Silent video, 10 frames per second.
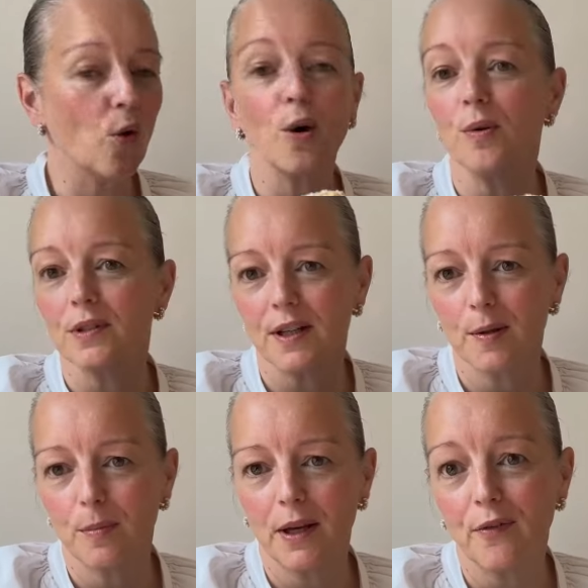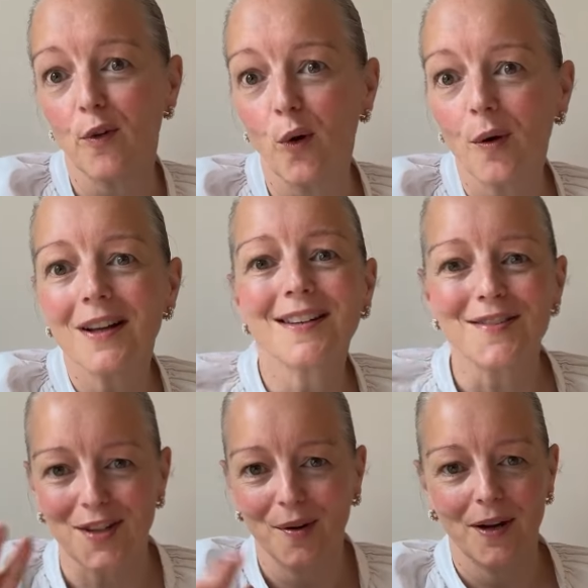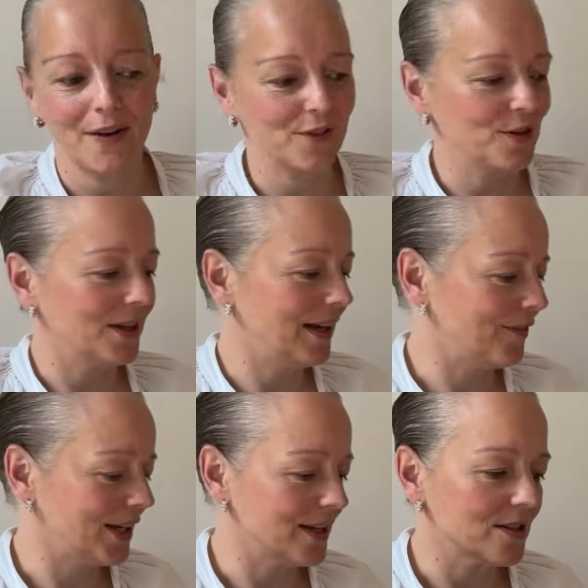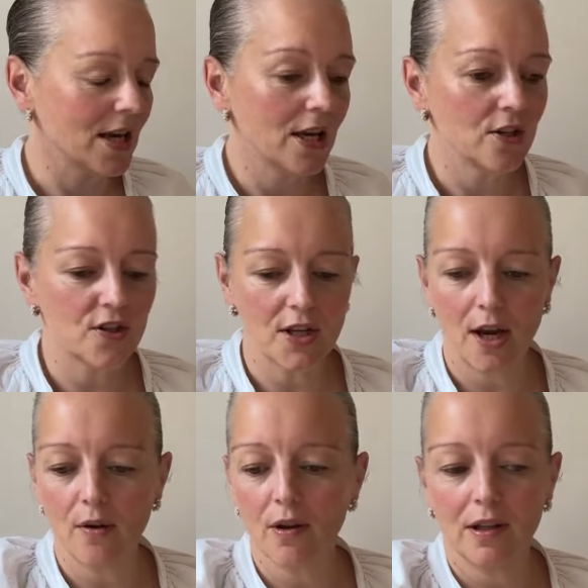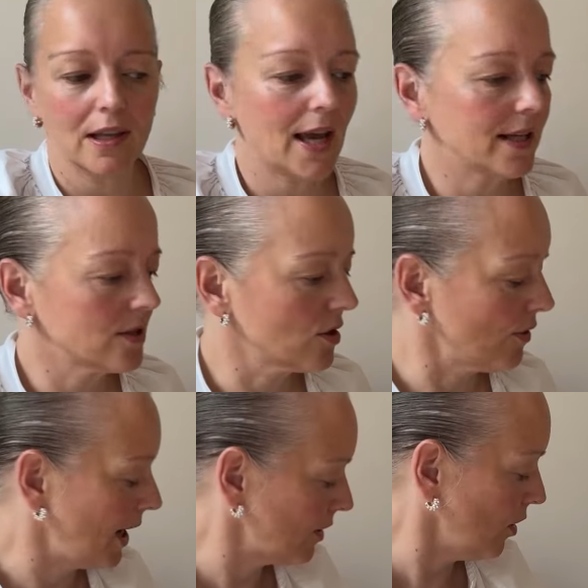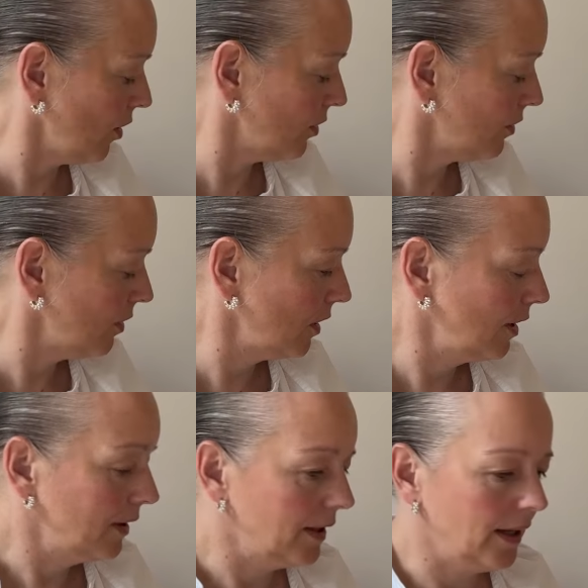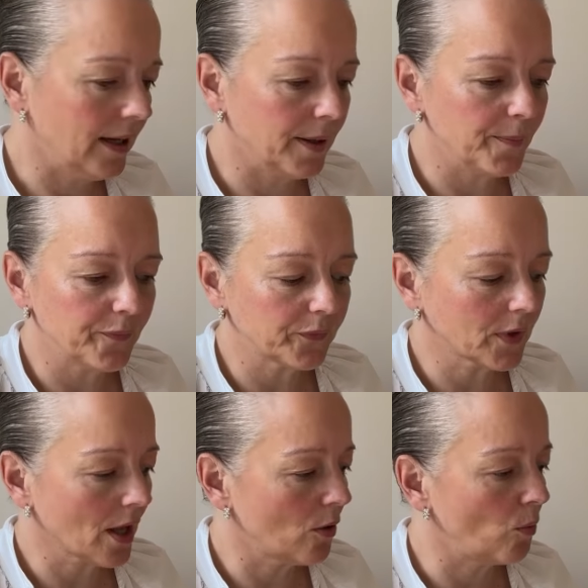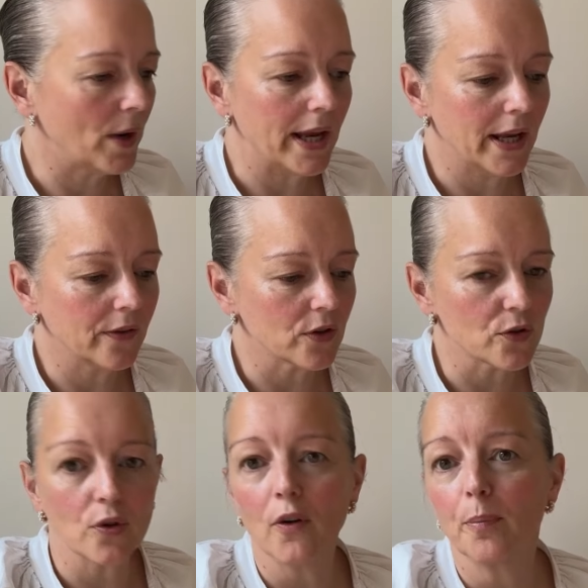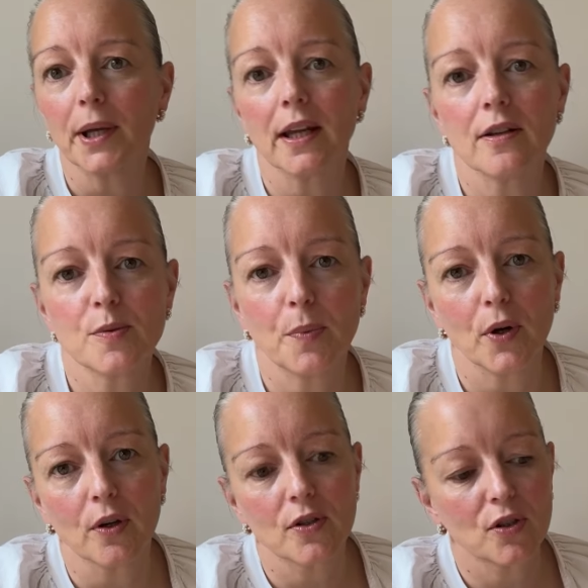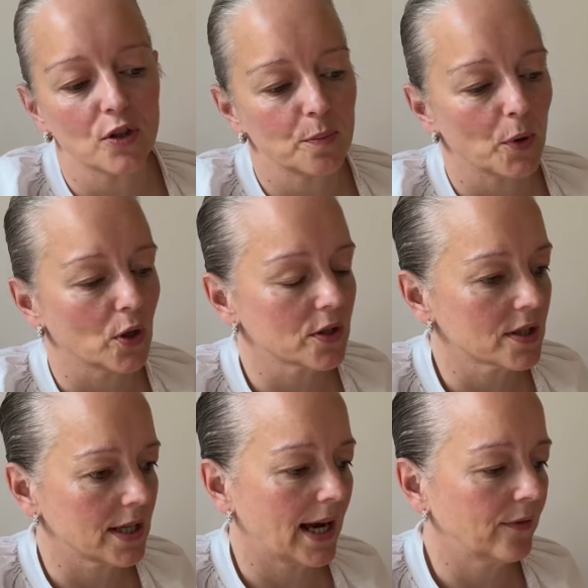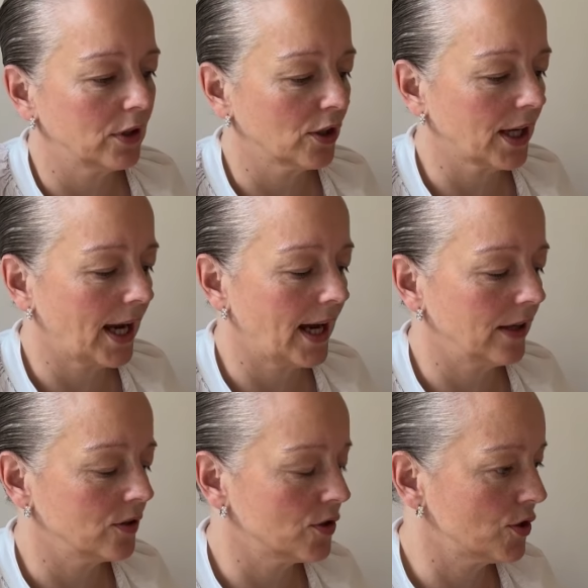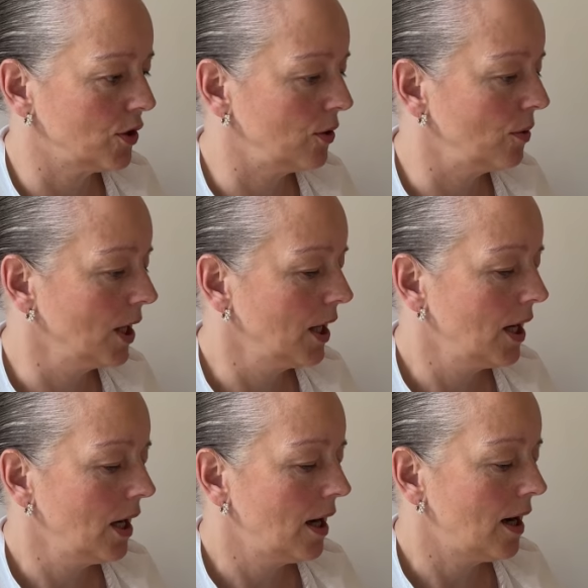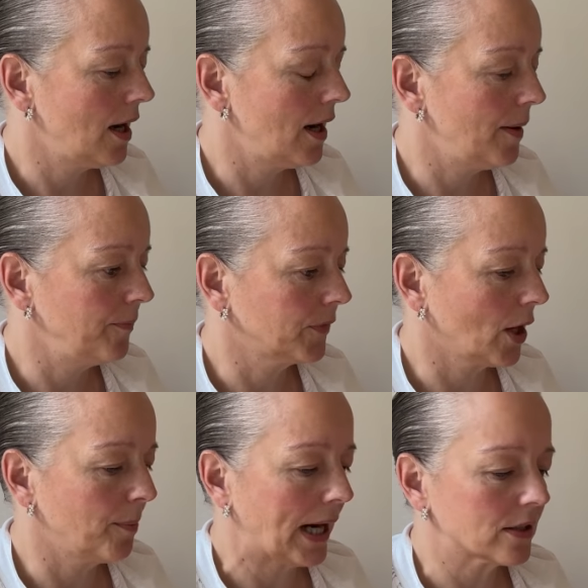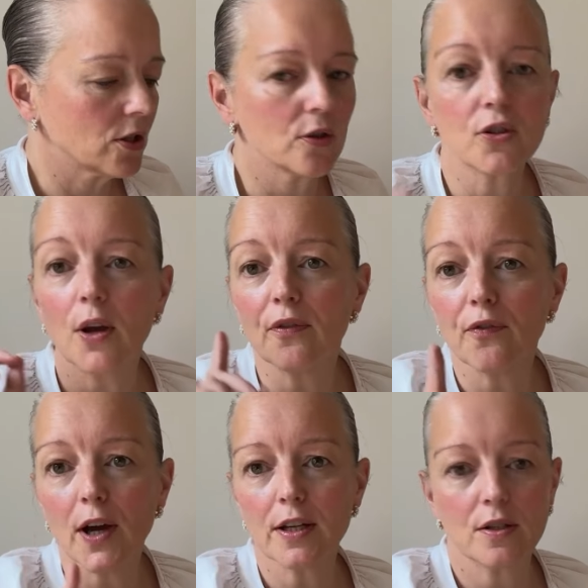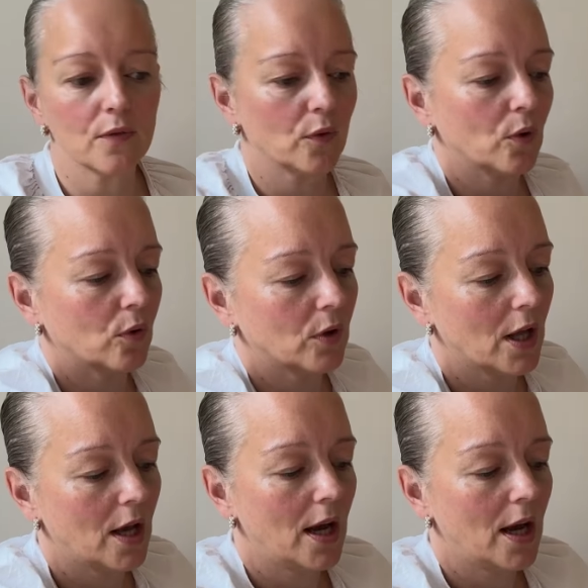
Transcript: or who it's going to be for. So you can have a guess. So let's crack on with sort of beginners books, good books to have a look at and to go back to. So first of all,